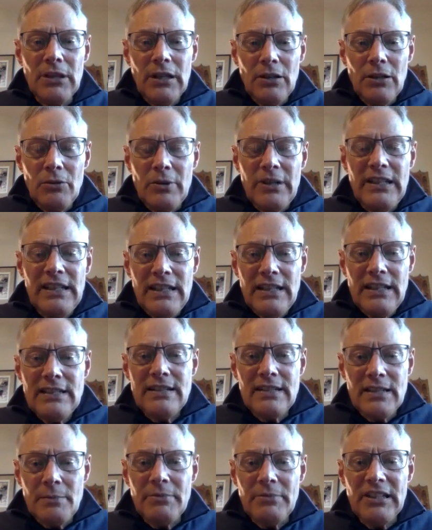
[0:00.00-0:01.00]
We need
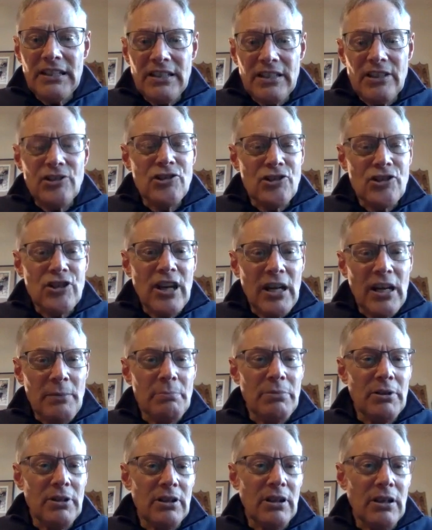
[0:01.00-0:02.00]
something to
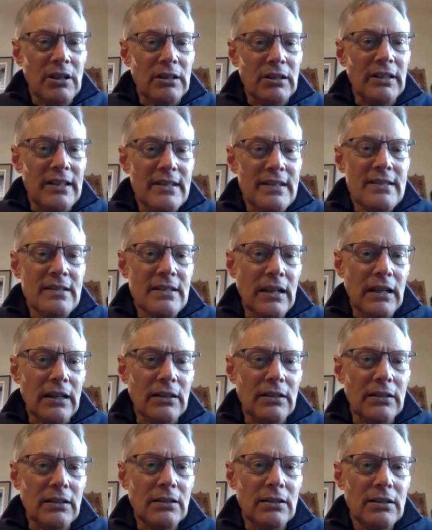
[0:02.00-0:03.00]
shape our listening.
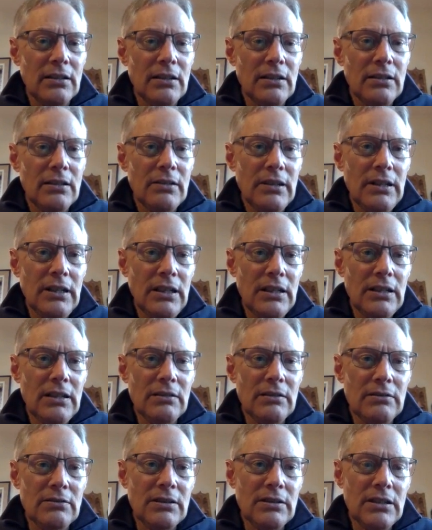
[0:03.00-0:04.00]
We need
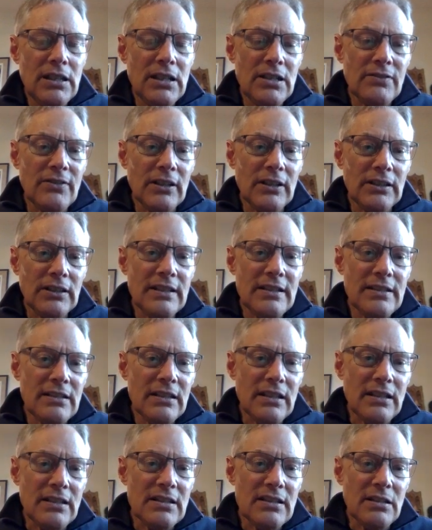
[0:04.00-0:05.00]
to give our
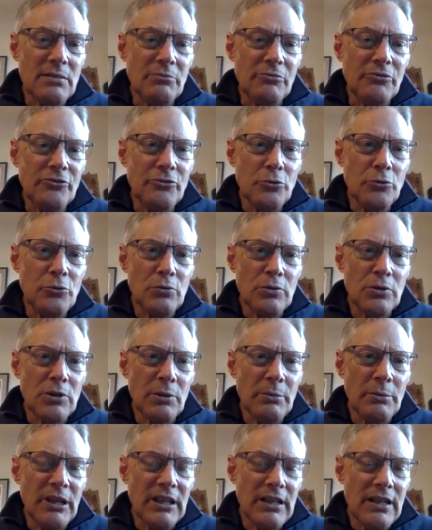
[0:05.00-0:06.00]
listening some
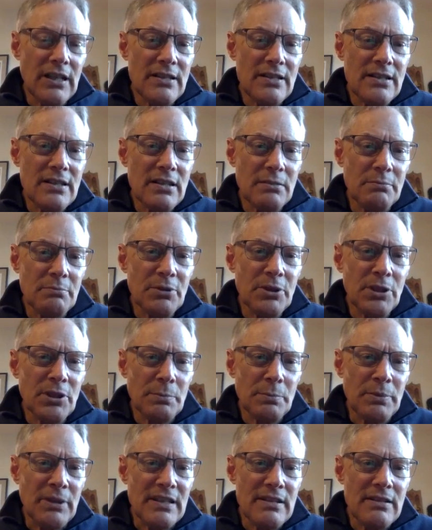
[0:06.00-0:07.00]
form and some
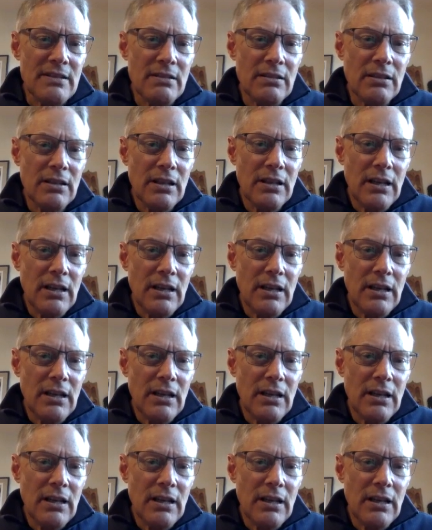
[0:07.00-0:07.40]
purpose.